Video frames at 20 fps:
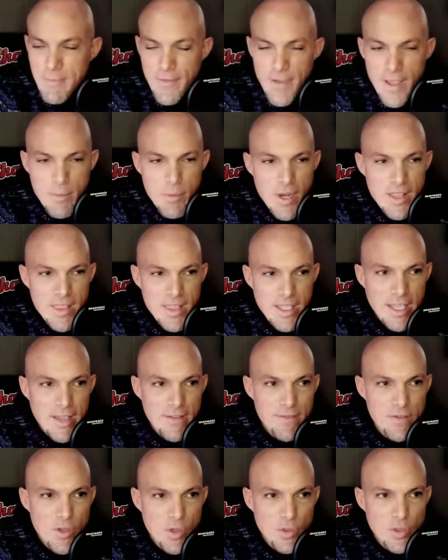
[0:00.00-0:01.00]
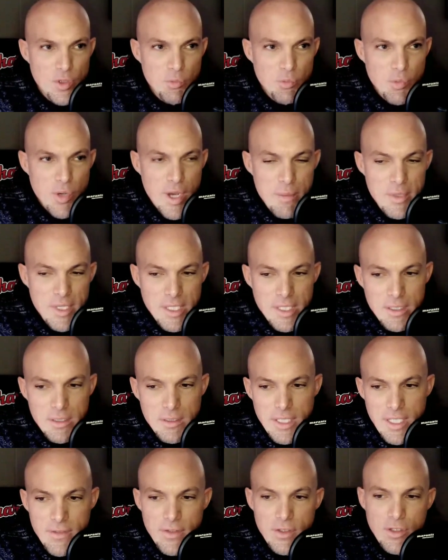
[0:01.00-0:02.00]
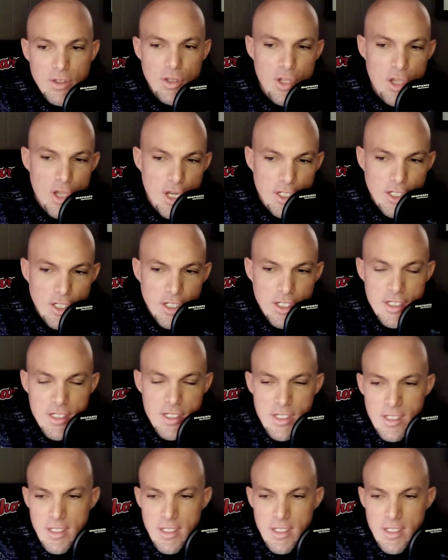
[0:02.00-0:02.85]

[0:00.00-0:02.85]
Faber, I think I've known you probably even longer.